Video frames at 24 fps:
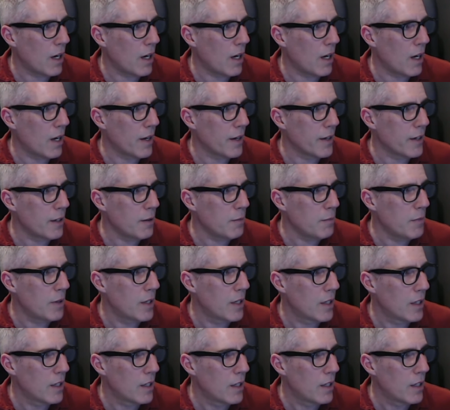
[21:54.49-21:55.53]
item,
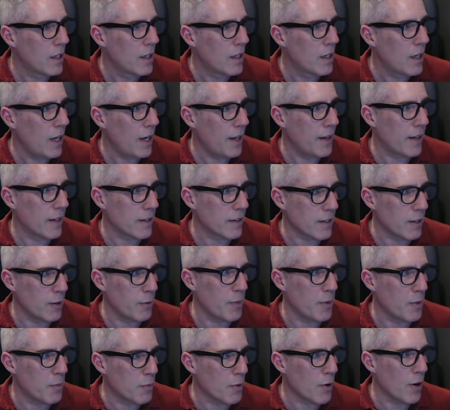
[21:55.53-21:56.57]
and that's going to be
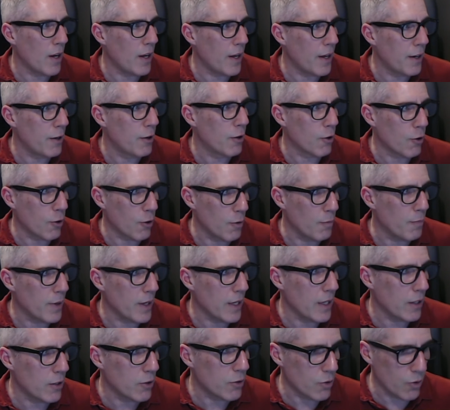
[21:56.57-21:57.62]
bread or
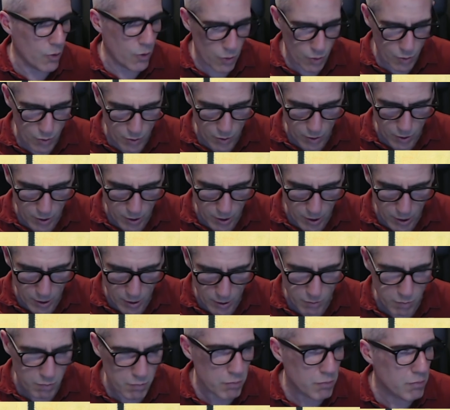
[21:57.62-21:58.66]
meat or